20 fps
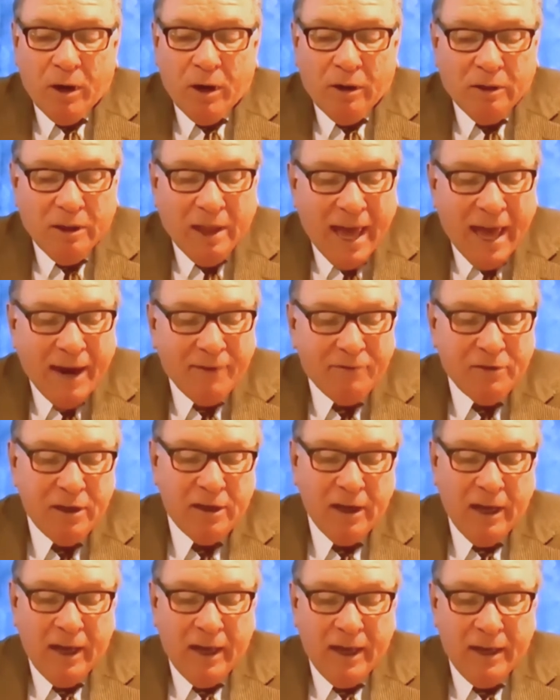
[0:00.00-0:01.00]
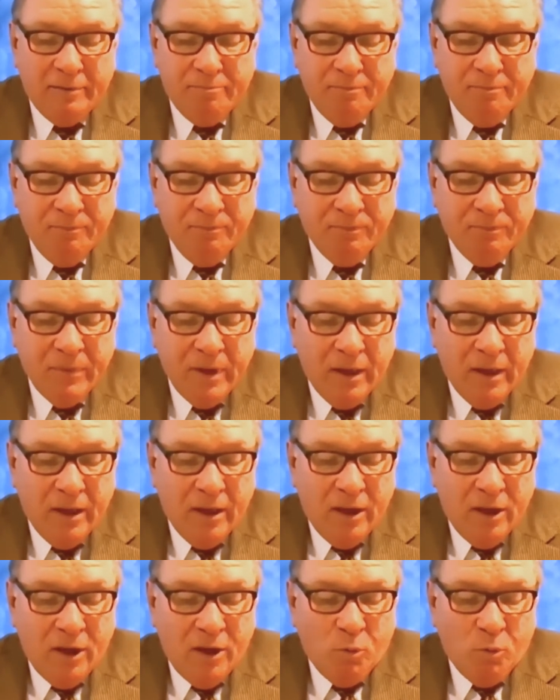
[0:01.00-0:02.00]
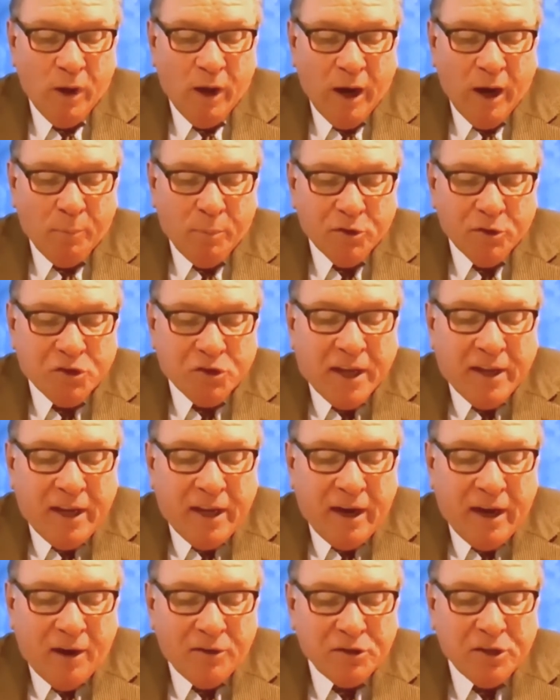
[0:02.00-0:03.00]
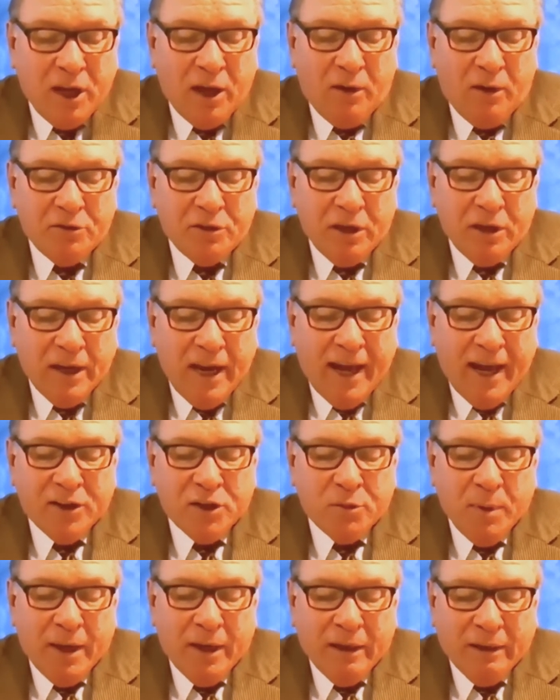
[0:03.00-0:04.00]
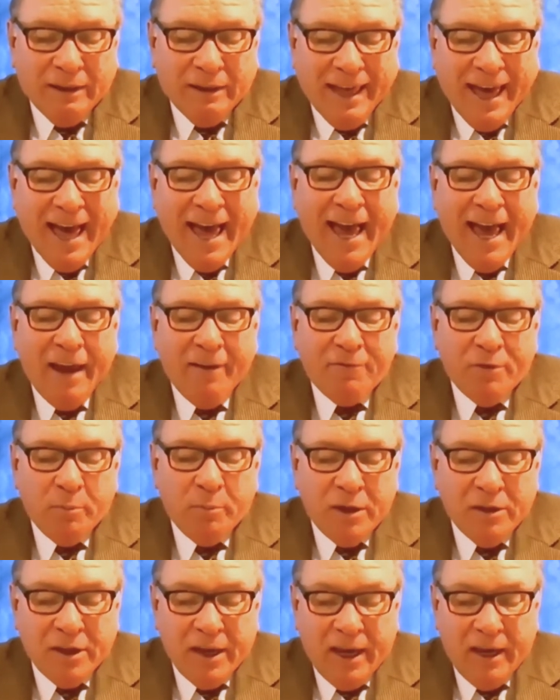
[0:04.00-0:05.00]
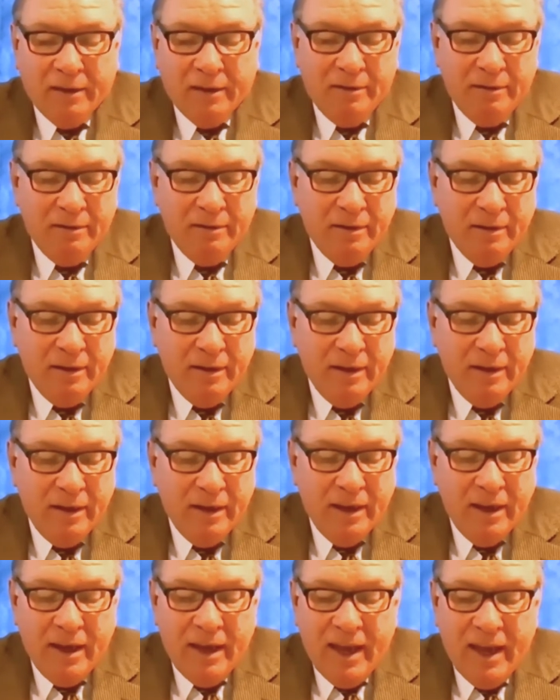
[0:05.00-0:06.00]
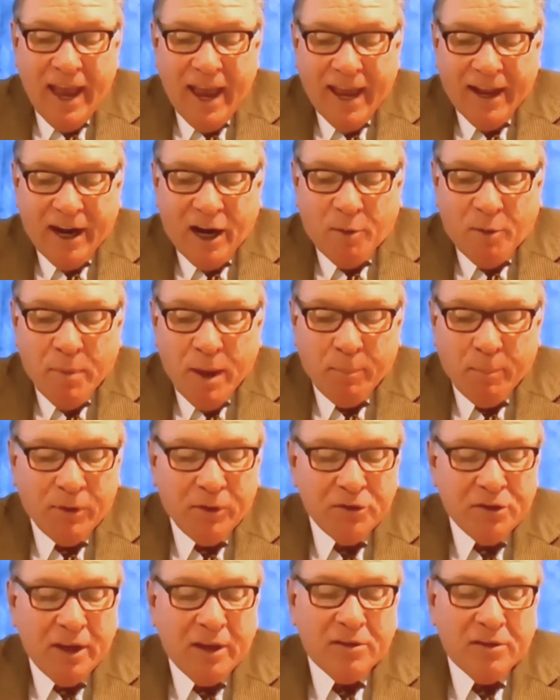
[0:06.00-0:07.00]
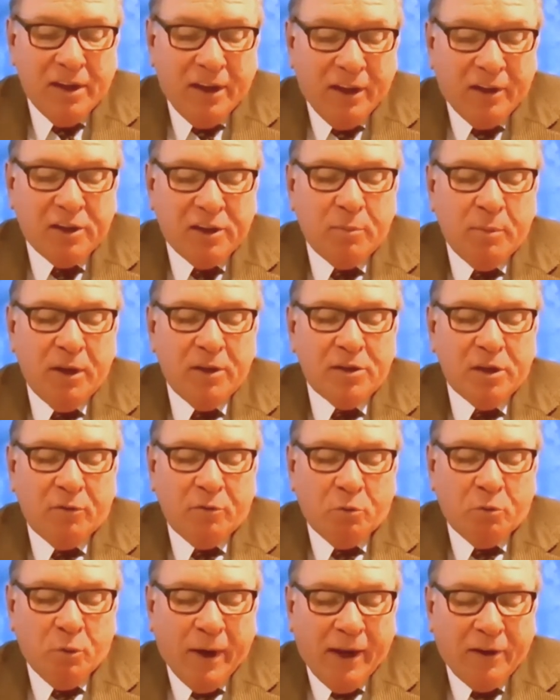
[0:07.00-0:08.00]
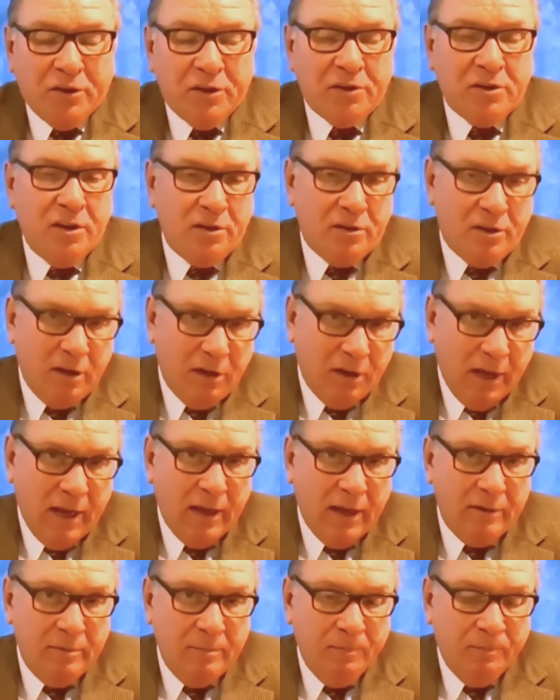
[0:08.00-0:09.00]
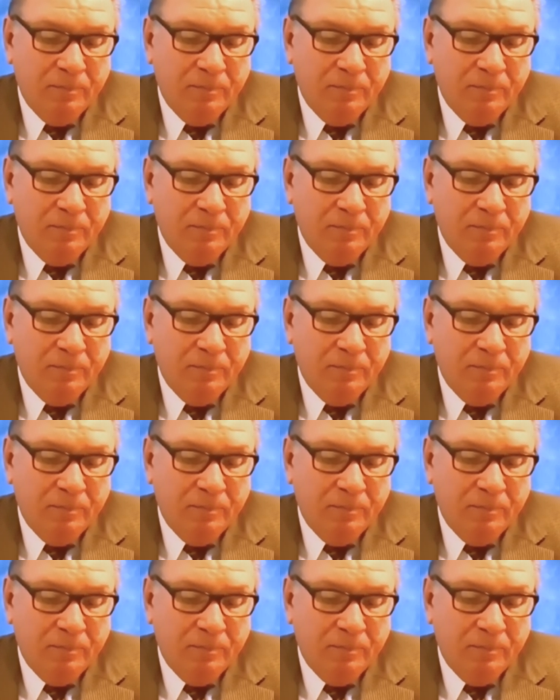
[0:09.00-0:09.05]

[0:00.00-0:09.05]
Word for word: we are alive to God. We are presenting ourselves to God as being alive from the dead, and our members as instruments of righteousness to God.